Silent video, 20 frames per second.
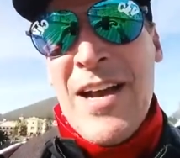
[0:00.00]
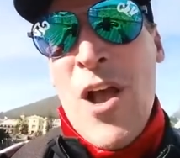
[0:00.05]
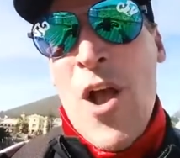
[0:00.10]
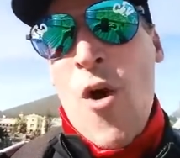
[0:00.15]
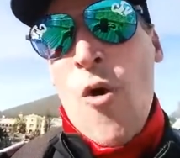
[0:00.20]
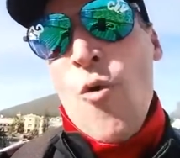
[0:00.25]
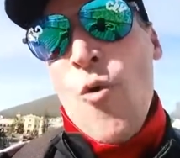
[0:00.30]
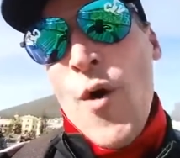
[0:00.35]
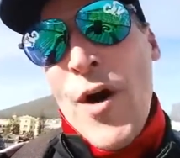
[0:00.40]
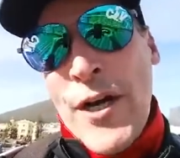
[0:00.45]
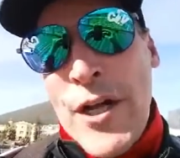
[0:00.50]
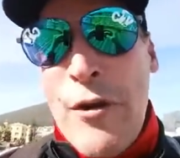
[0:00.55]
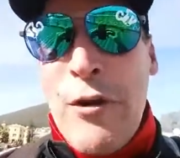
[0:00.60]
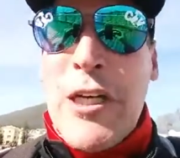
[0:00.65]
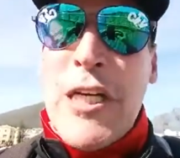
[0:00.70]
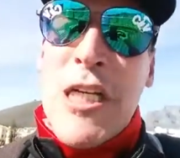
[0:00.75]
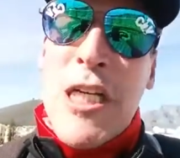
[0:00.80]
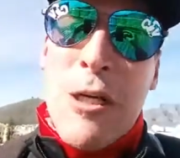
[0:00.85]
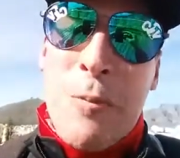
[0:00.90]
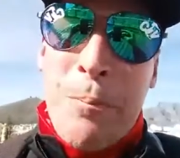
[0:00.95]
What do you
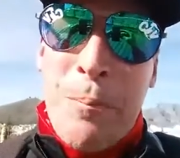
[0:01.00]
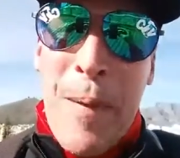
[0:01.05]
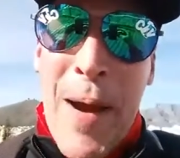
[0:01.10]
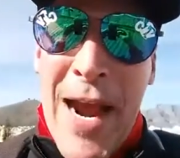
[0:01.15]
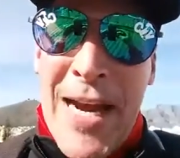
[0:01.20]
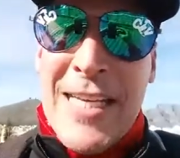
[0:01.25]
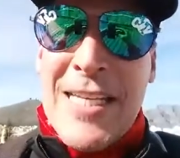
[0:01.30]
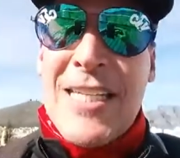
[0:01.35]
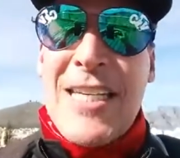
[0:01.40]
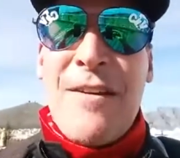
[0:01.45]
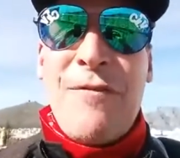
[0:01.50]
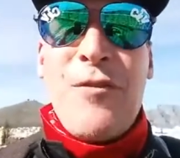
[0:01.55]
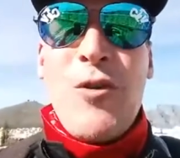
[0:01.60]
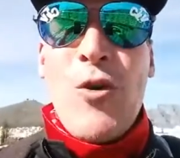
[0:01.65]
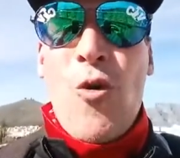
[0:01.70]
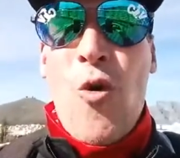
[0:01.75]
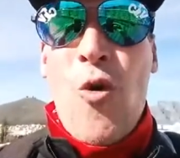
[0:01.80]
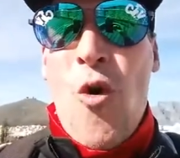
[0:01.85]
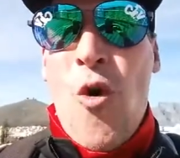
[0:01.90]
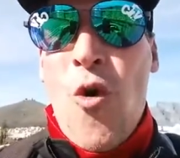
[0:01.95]
expect if
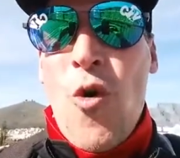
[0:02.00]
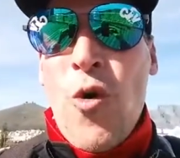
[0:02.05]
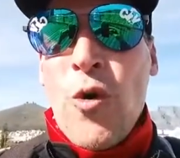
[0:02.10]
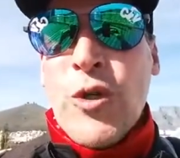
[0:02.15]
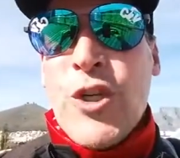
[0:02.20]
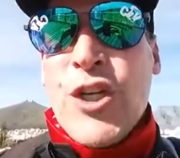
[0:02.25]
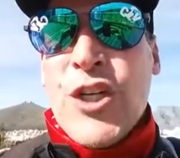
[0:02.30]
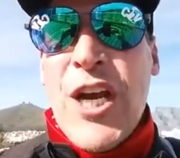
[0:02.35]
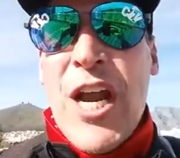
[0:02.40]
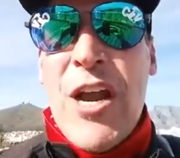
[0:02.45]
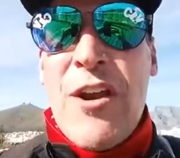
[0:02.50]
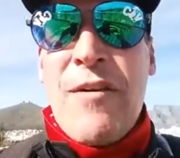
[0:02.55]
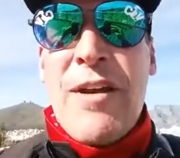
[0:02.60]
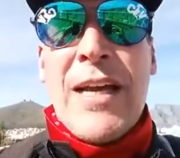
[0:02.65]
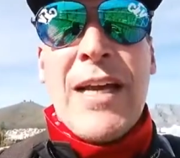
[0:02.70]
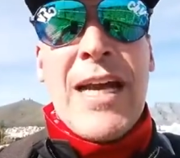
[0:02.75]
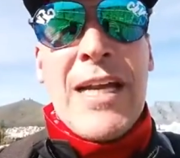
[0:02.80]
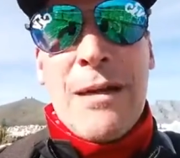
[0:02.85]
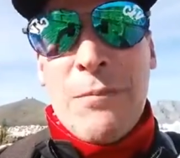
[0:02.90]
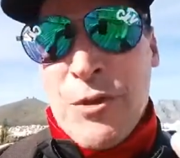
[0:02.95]
you're all
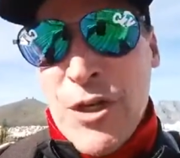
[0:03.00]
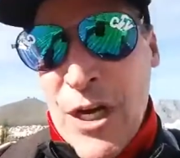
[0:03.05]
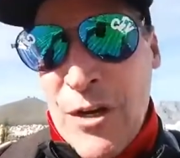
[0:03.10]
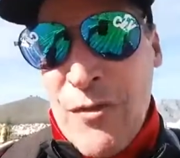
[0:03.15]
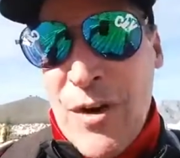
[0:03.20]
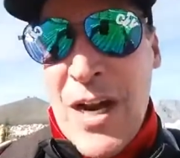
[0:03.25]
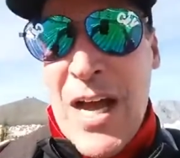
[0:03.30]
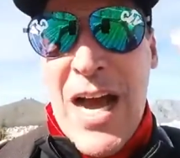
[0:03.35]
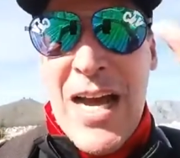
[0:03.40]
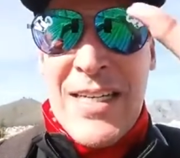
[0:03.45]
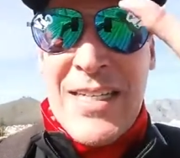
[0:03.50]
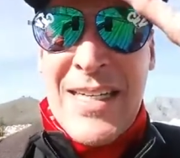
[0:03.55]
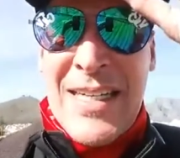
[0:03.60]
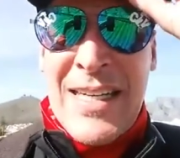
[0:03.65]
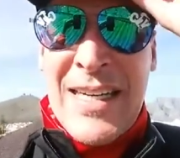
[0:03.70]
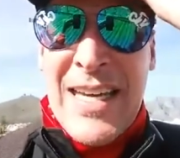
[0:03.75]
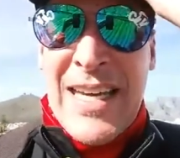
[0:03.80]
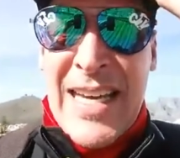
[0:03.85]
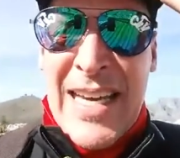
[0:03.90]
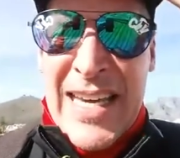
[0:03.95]
sharing, and I'm generalizing,
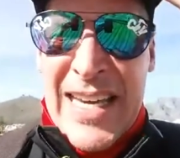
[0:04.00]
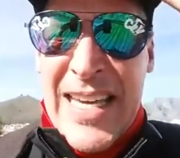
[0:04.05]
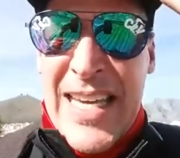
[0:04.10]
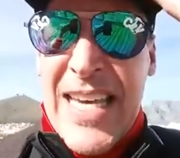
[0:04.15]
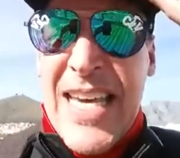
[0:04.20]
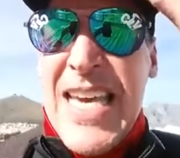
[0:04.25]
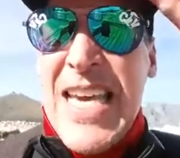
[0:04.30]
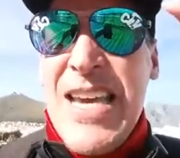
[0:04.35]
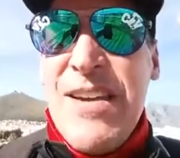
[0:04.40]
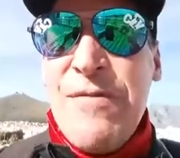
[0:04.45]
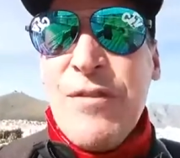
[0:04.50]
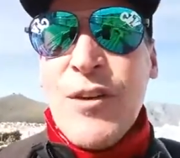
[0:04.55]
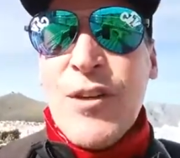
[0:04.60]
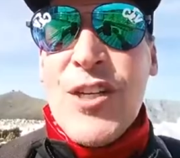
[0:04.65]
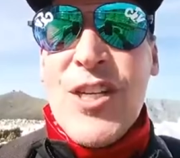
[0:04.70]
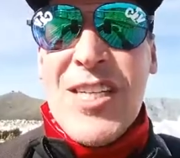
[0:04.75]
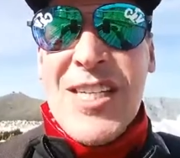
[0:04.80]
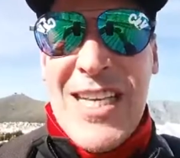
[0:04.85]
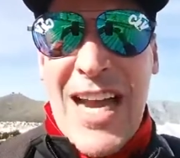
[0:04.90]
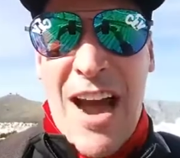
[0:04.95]
evil
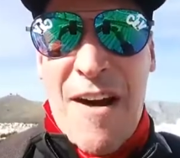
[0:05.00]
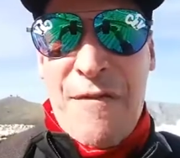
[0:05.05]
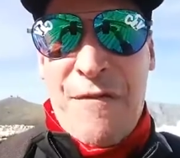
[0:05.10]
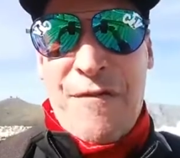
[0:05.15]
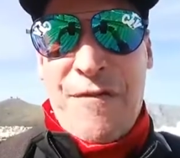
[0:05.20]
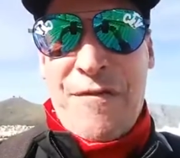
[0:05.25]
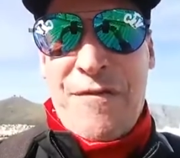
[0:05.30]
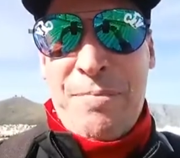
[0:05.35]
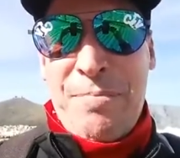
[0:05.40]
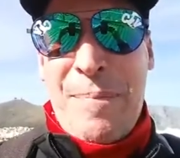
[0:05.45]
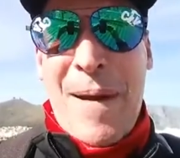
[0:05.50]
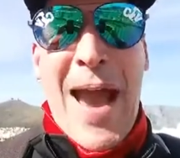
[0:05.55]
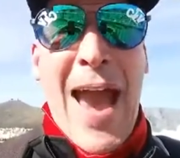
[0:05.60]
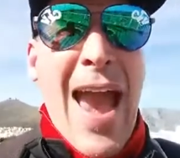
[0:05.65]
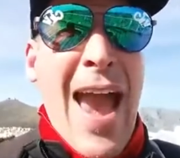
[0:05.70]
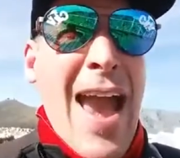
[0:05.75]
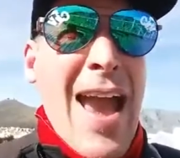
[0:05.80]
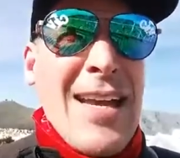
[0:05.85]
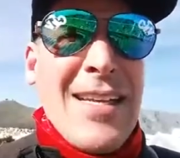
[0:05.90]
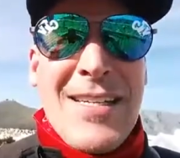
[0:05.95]
stuff,
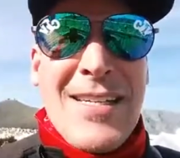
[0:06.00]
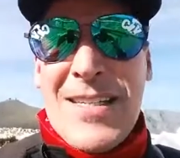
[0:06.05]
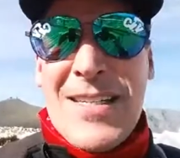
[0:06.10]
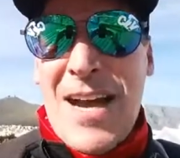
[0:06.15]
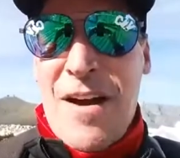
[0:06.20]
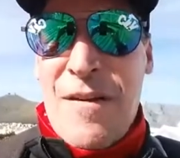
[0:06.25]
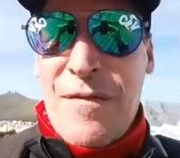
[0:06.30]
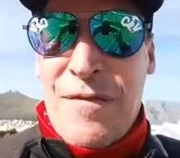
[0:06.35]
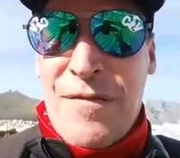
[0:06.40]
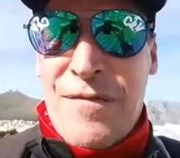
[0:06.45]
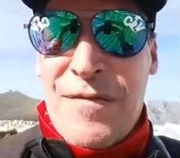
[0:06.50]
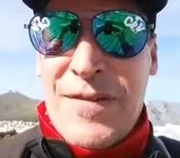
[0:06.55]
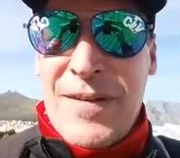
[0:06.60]
bad stuff?